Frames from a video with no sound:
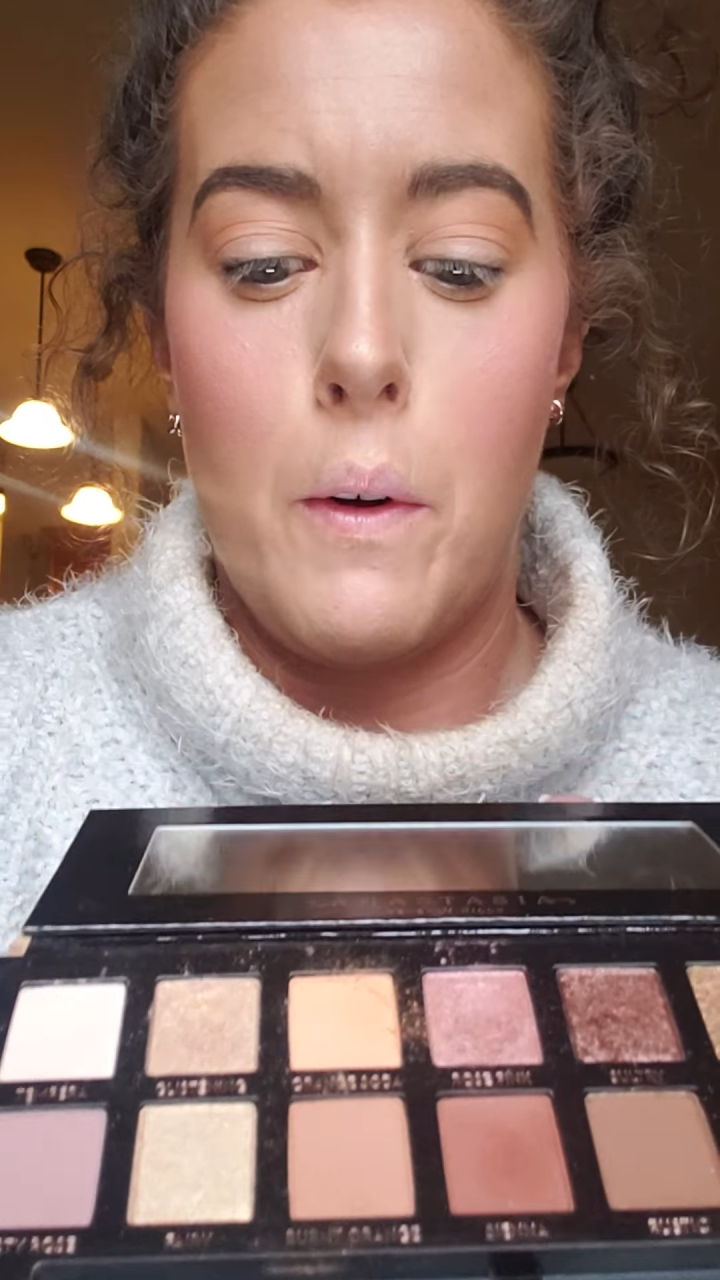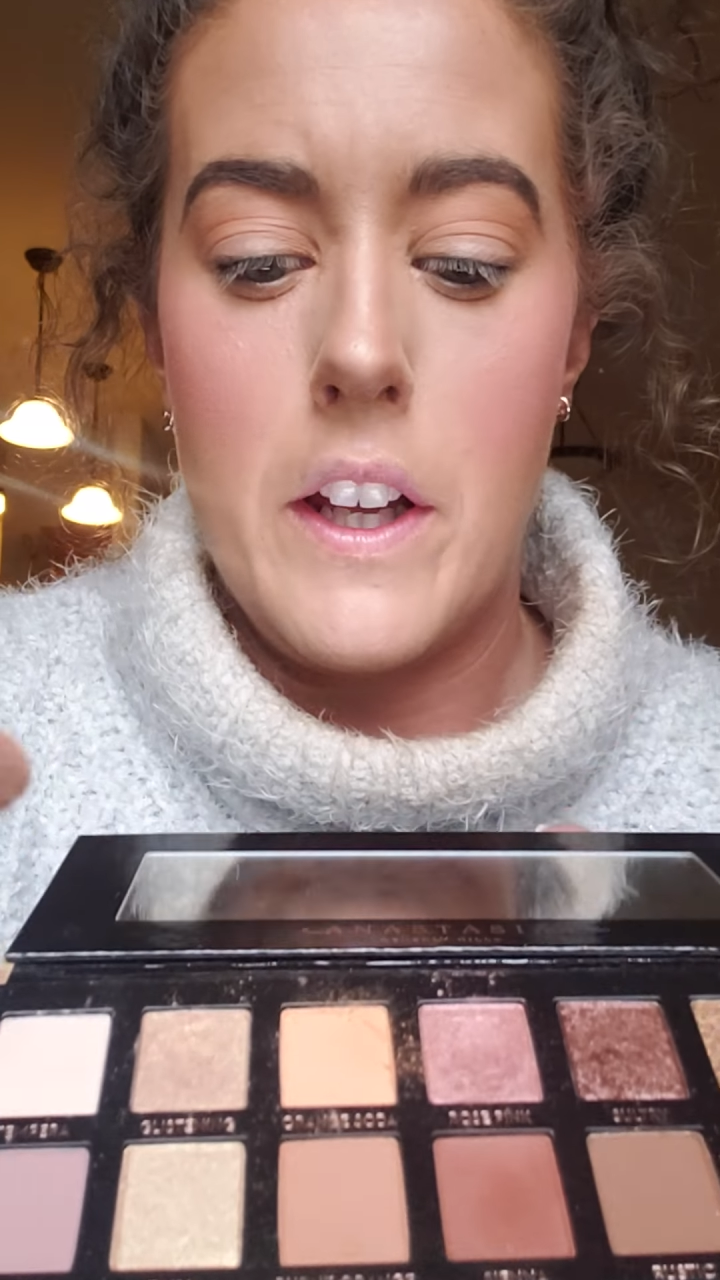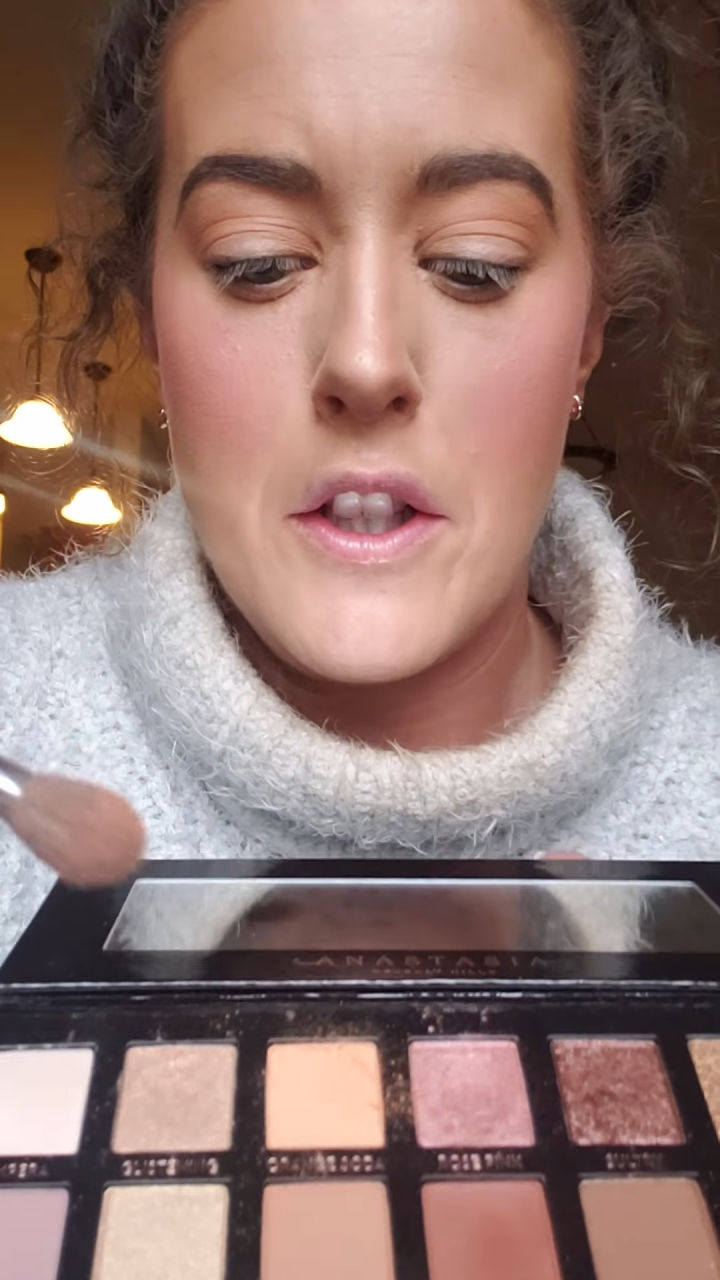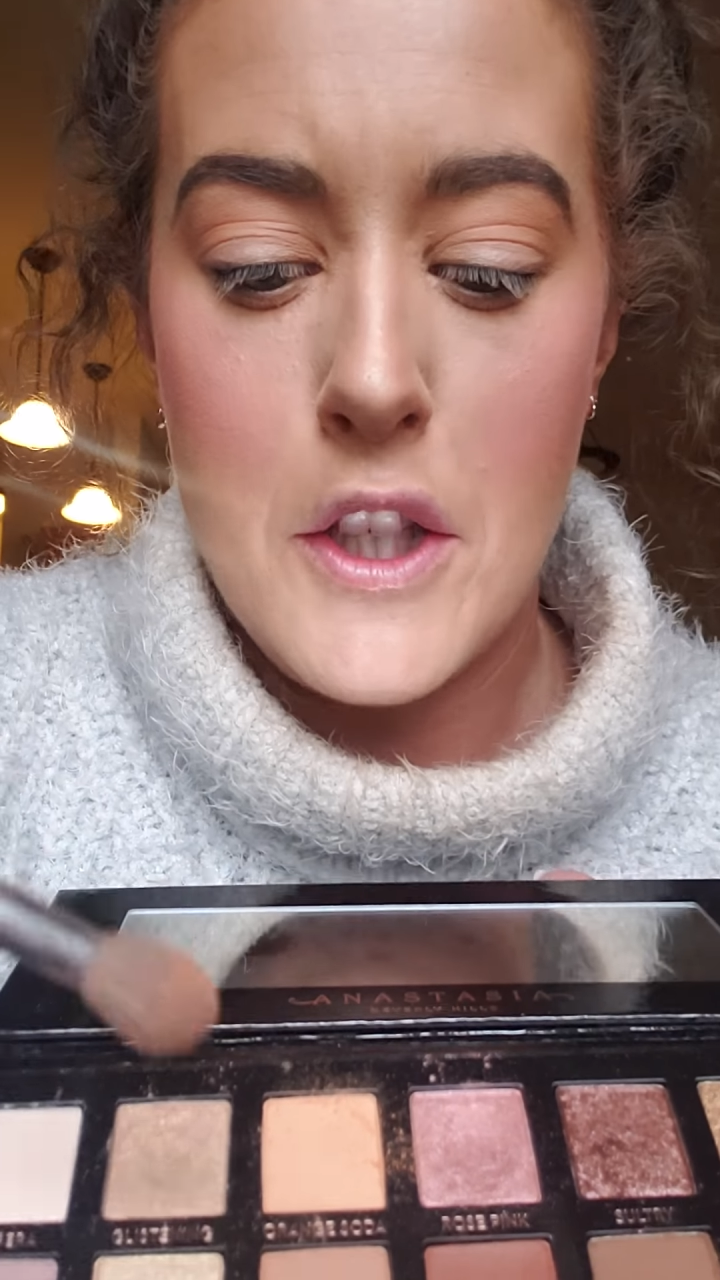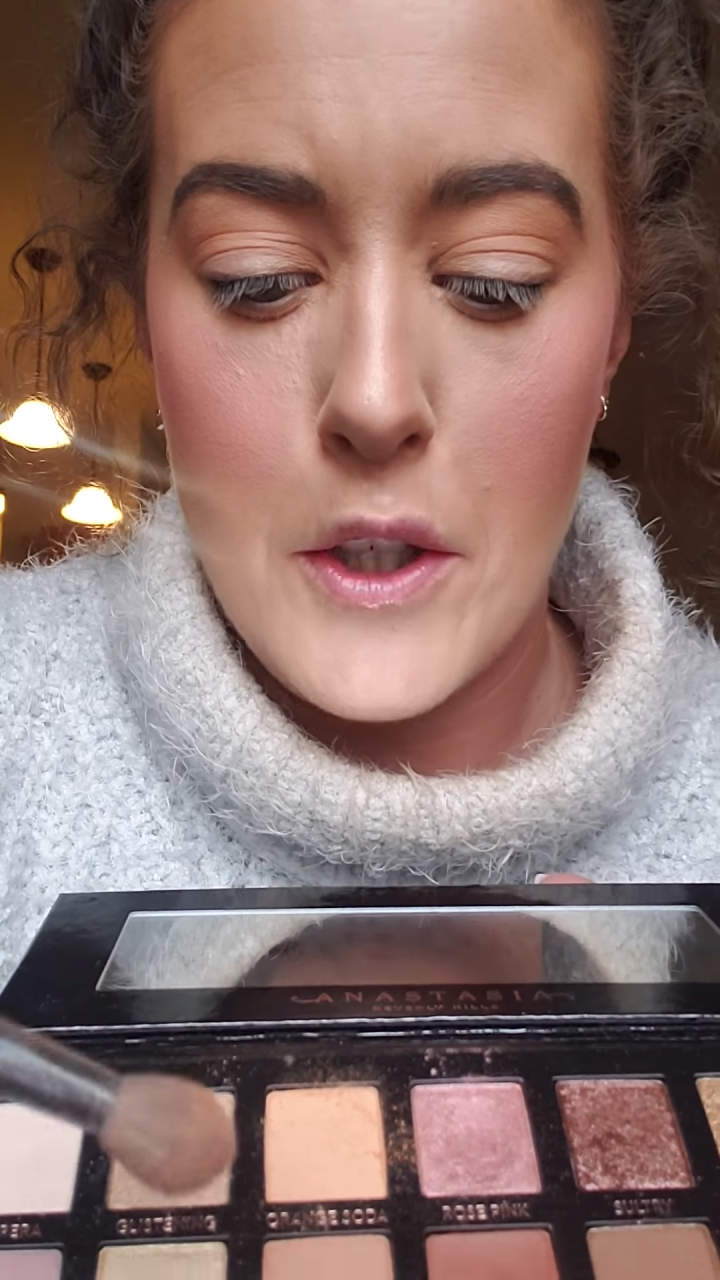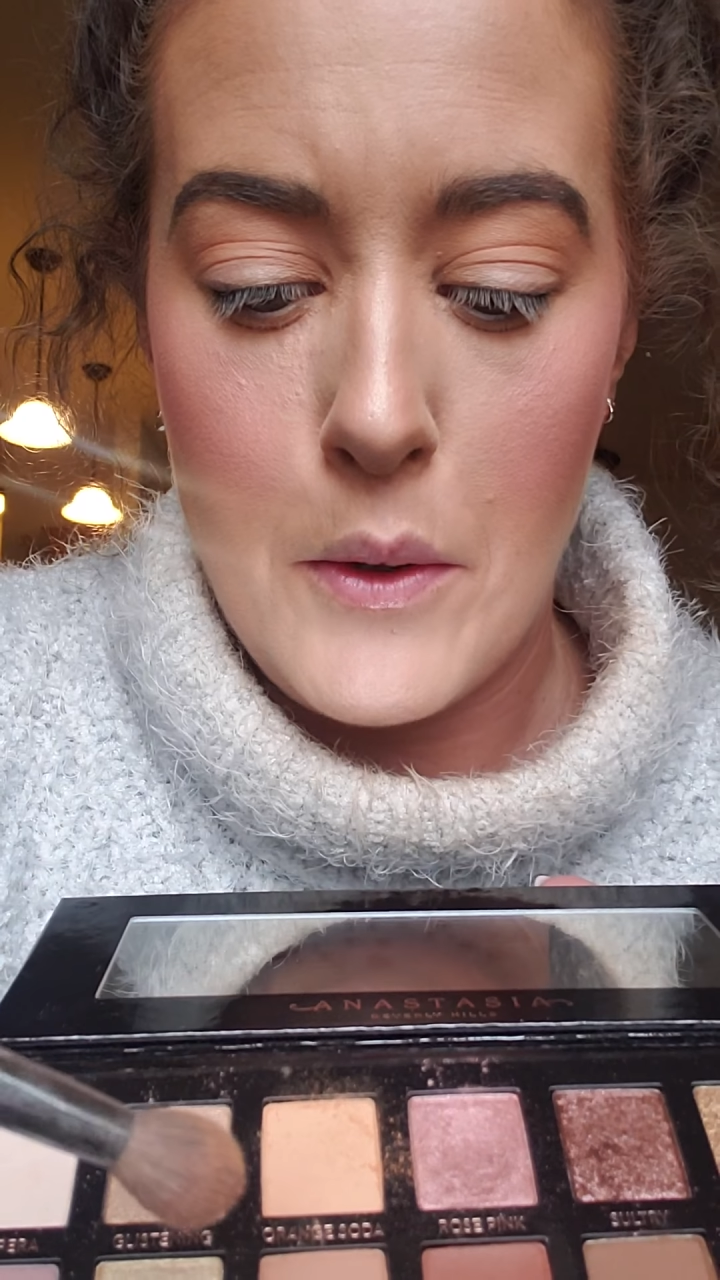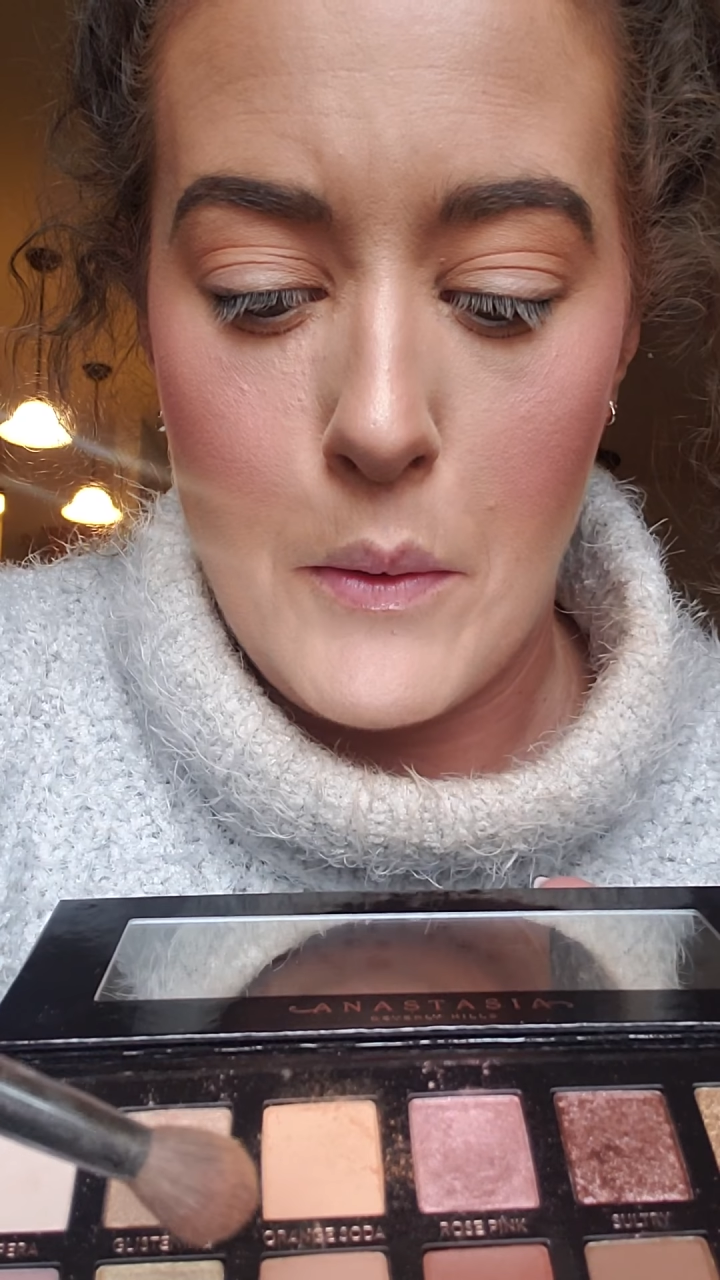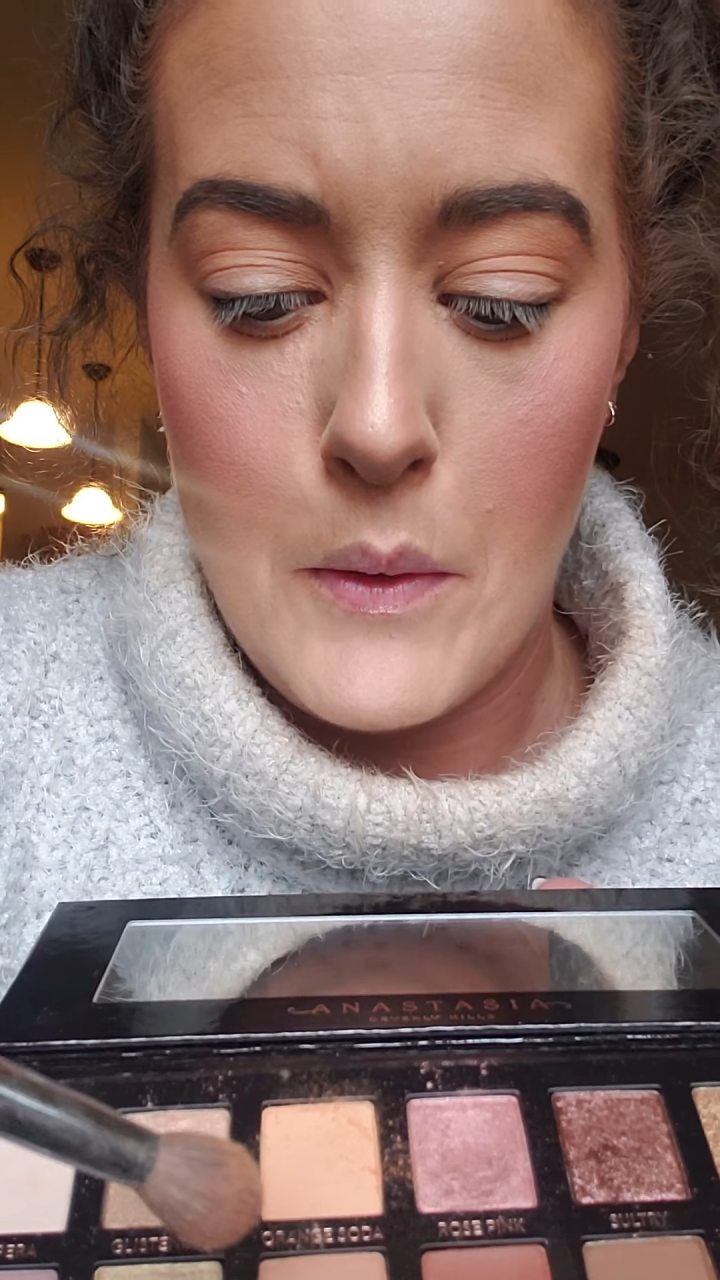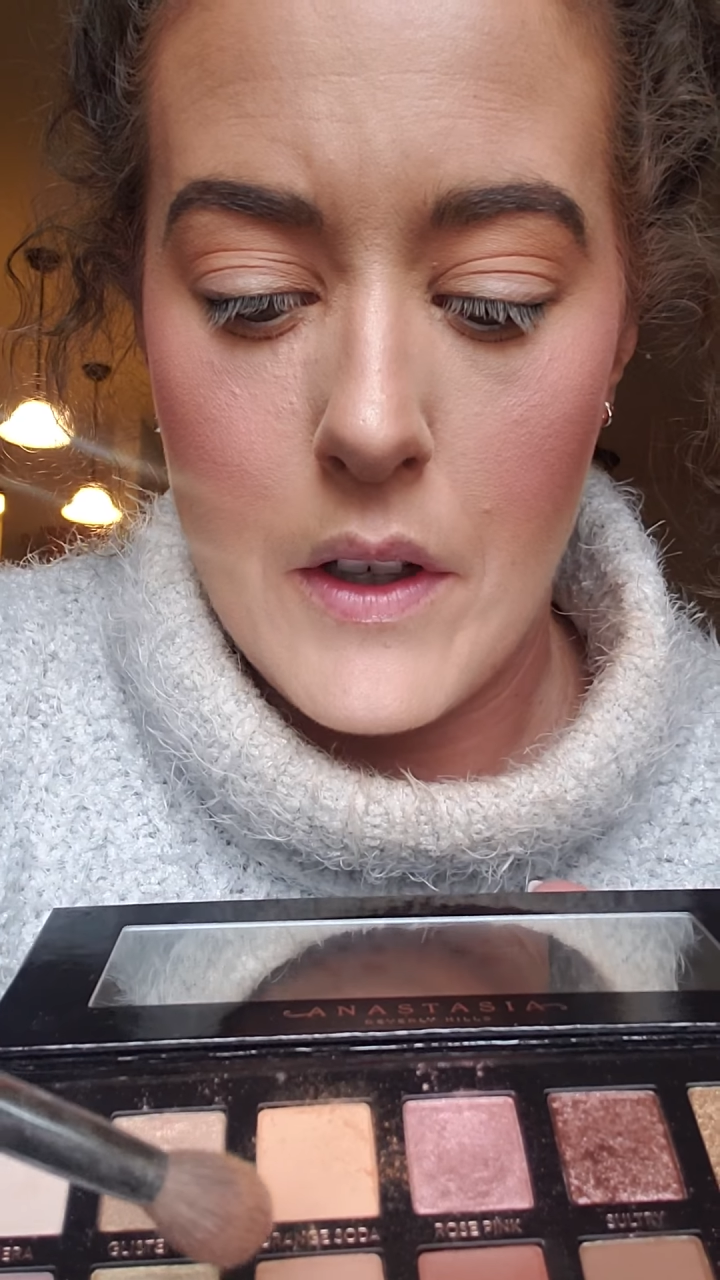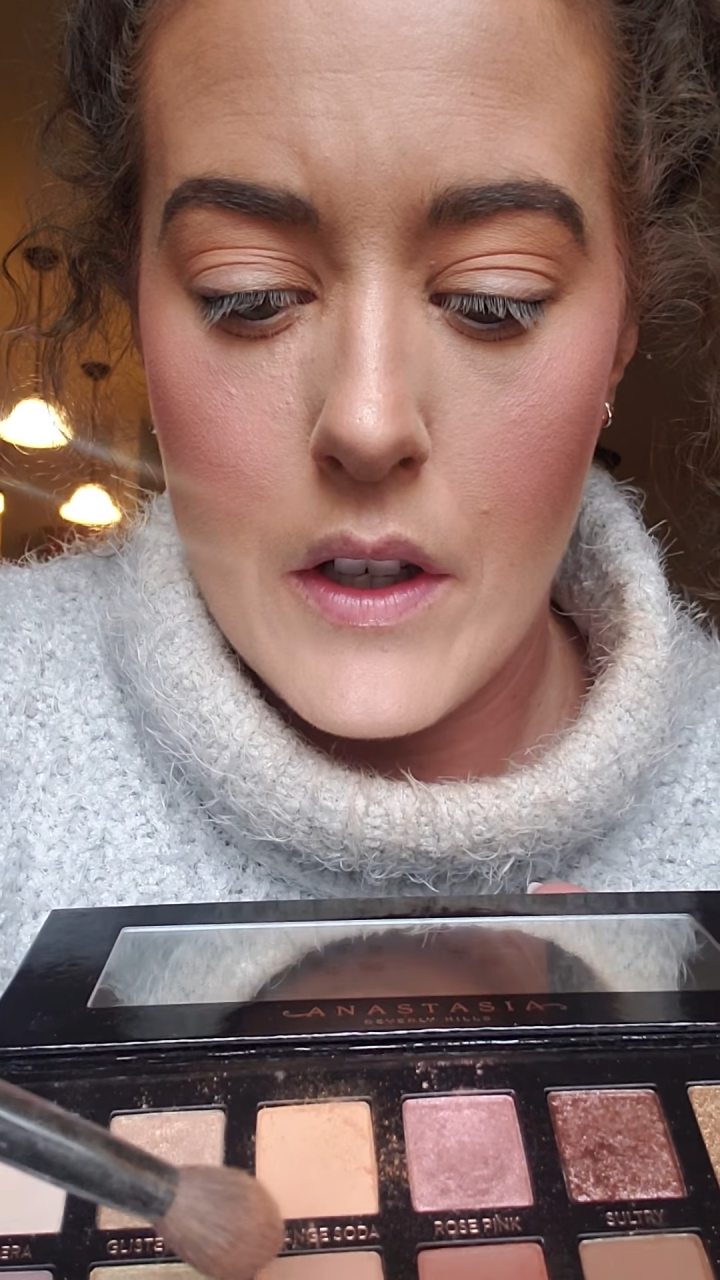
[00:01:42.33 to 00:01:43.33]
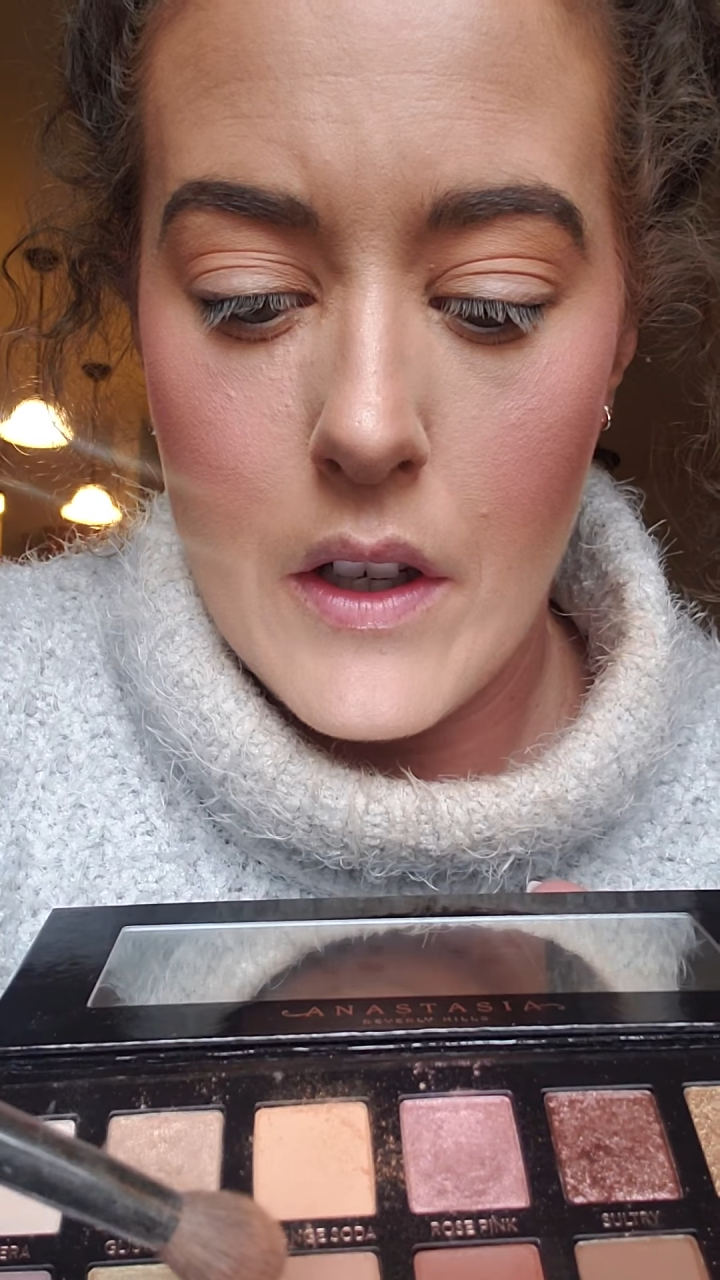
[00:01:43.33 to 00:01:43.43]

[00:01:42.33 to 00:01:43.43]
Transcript: into